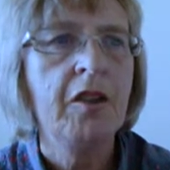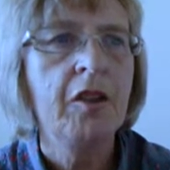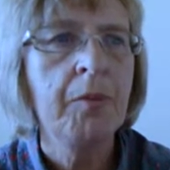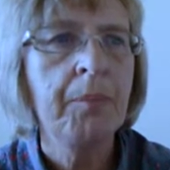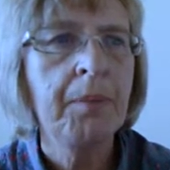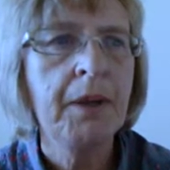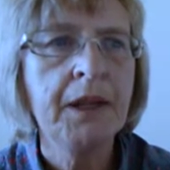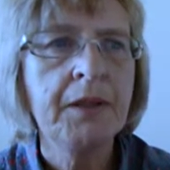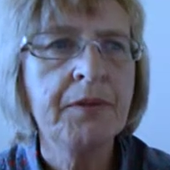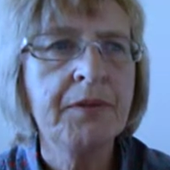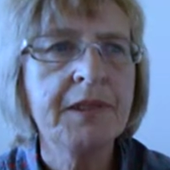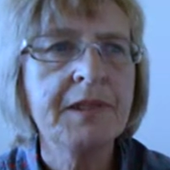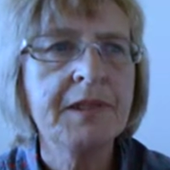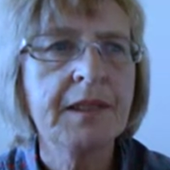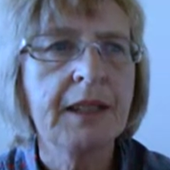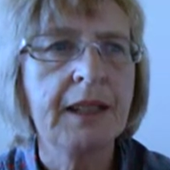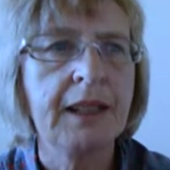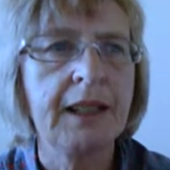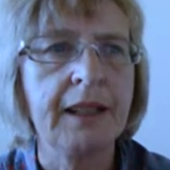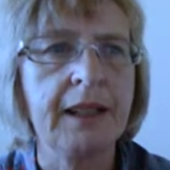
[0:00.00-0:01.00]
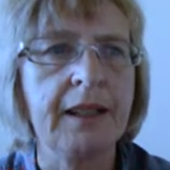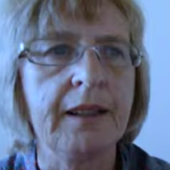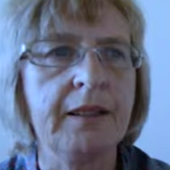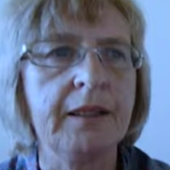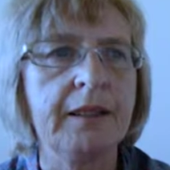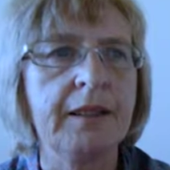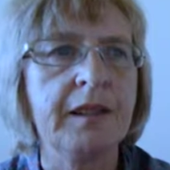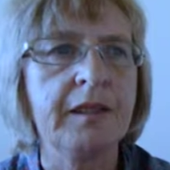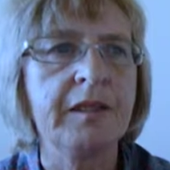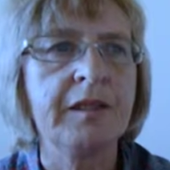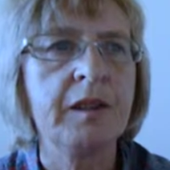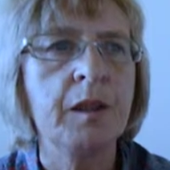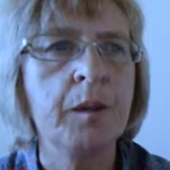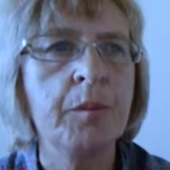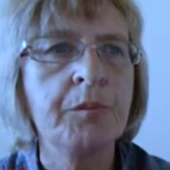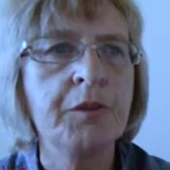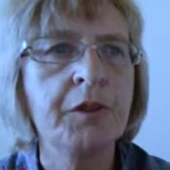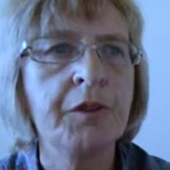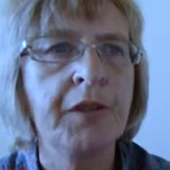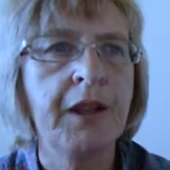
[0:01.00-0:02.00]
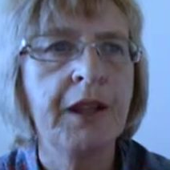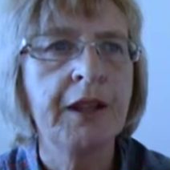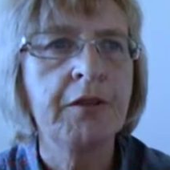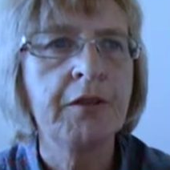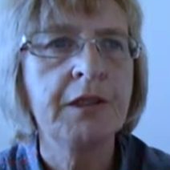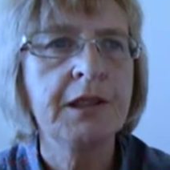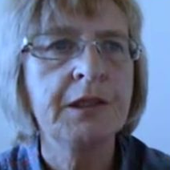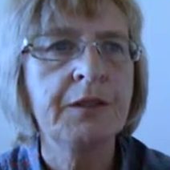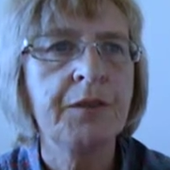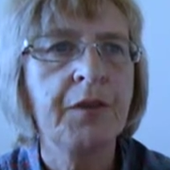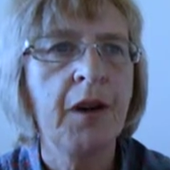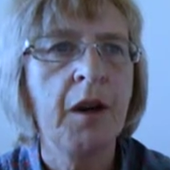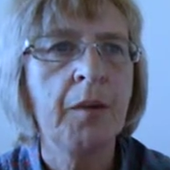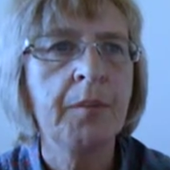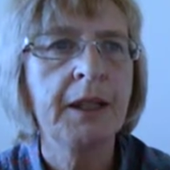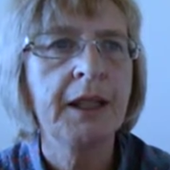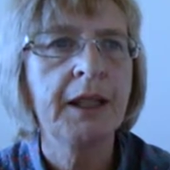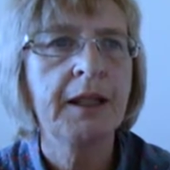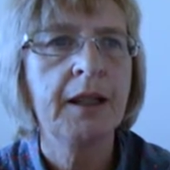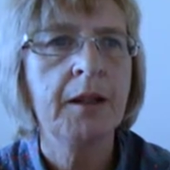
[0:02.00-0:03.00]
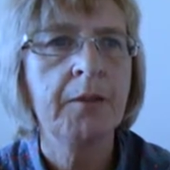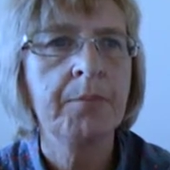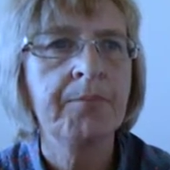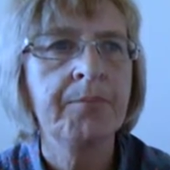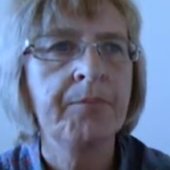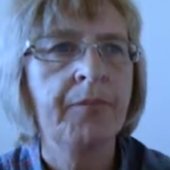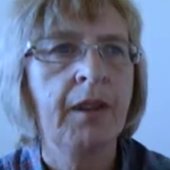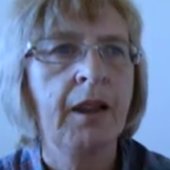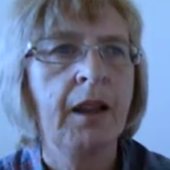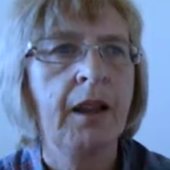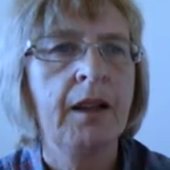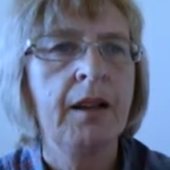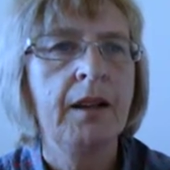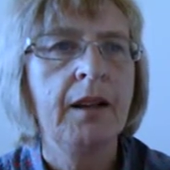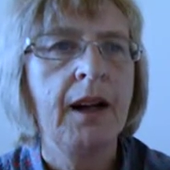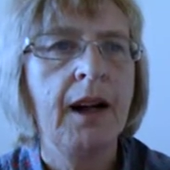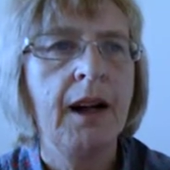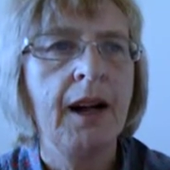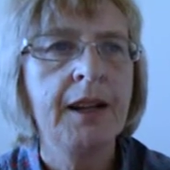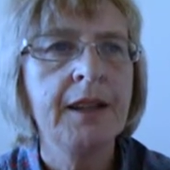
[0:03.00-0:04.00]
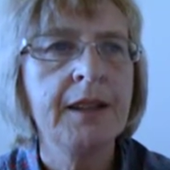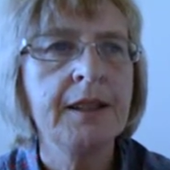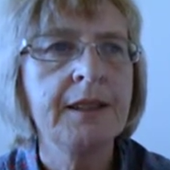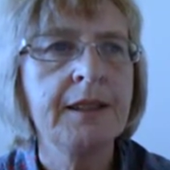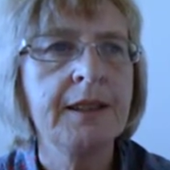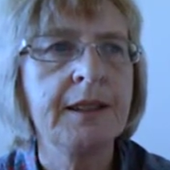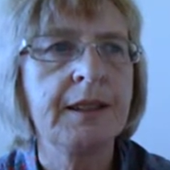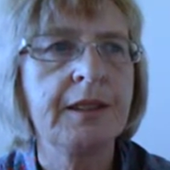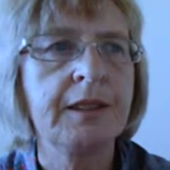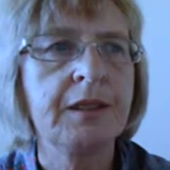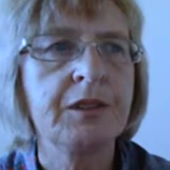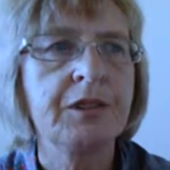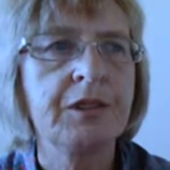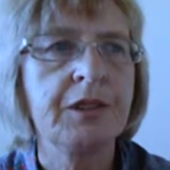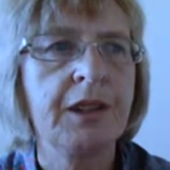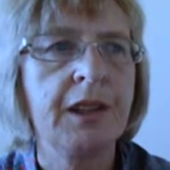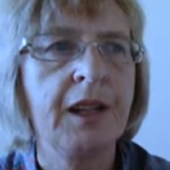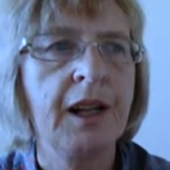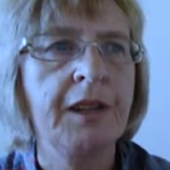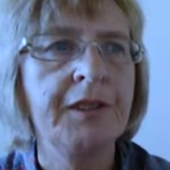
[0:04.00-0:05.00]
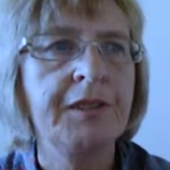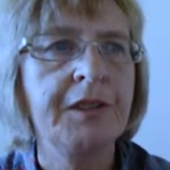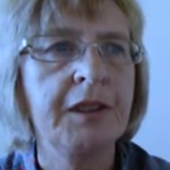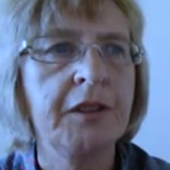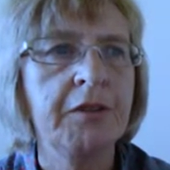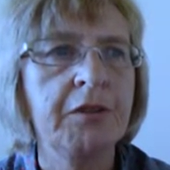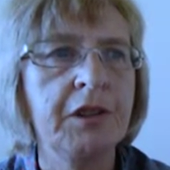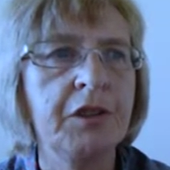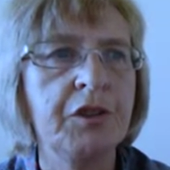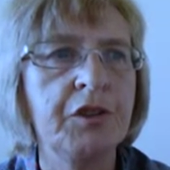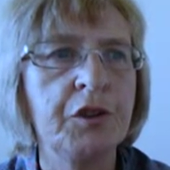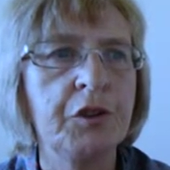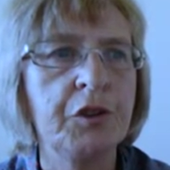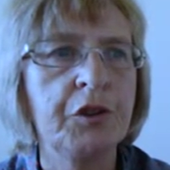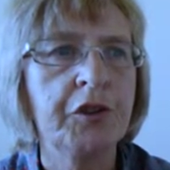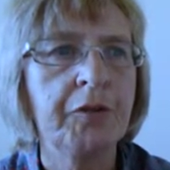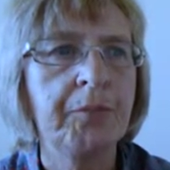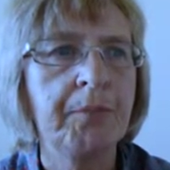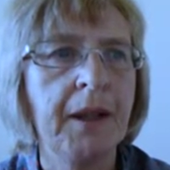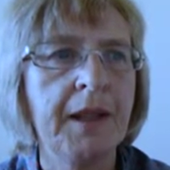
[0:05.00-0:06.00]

The benefits are clear in terms of increased farm income, higher yields, and decreased use of